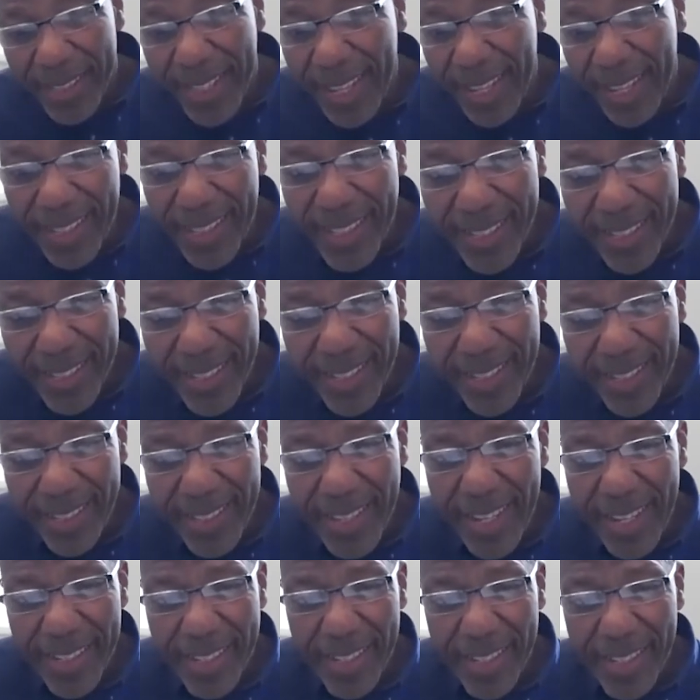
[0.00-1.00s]
that
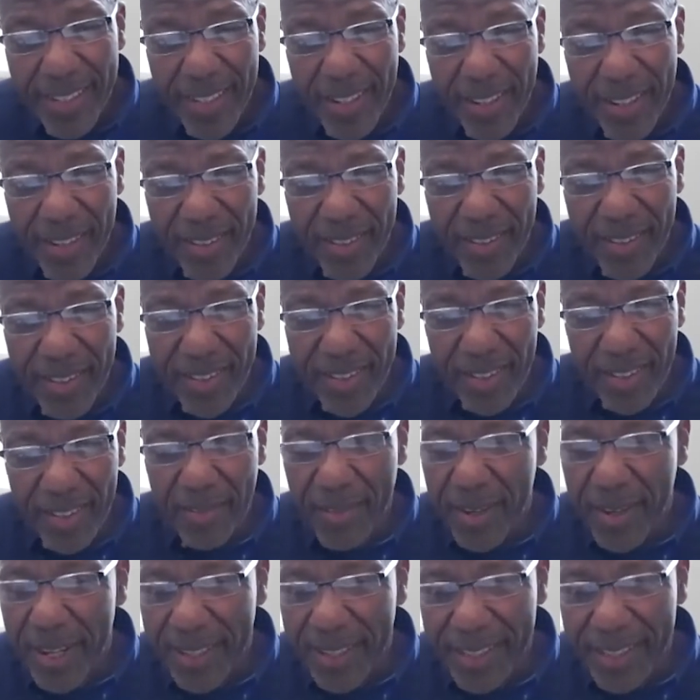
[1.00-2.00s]
isn't necessarily
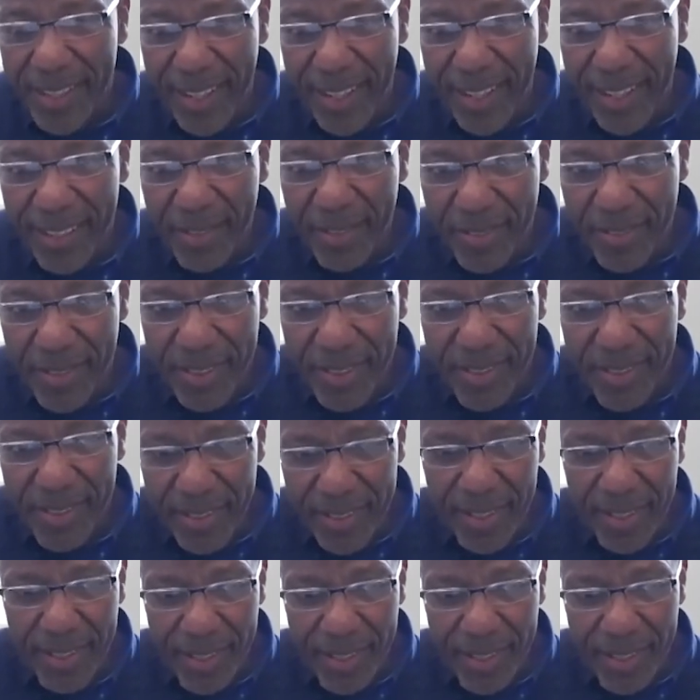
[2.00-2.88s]
directly under the,